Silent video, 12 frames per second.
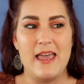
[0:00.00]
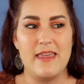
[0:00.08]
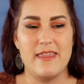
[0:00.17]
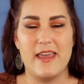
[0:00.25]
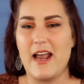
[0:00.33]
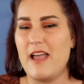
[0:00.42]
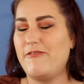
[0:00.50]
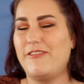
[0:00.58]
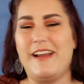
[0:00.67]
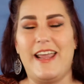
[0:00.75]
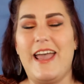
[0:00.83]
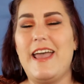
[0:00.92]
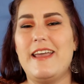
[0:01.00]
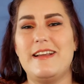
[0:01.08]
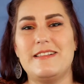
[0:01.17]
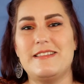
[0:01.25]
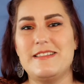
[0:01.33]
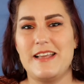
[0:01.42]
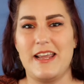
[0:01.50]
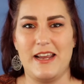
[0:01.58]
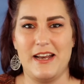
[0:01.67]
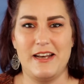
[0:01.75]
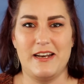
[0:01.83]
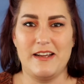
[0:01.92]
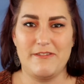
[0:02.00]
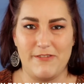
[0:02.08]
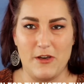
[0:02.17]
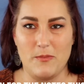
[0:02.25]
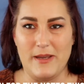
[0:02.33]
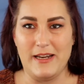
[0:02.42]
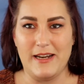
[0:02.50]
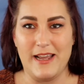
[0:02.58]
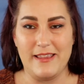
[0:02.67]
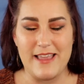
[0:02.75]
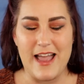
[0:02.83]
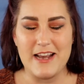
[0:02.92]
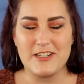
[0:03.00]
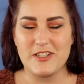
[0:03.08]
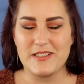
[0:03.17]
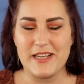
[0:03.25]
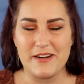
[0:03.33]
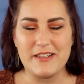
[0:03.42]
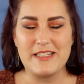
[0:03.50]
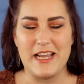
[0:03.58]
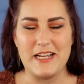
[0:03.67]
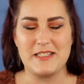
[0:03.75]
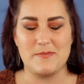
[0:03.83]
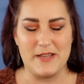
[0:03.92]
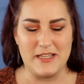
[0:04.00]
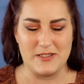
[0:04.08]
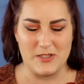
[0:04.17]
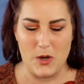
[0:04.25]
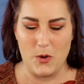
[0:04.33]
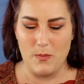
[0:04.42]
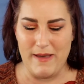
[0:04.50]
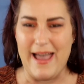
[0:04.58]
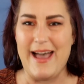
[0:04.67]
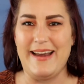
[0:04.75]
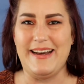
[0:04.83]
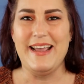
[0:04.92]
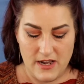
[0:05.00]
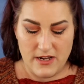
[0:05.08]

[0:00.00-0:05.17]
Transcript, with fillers: that I forget in filming and that just irritates me so bad.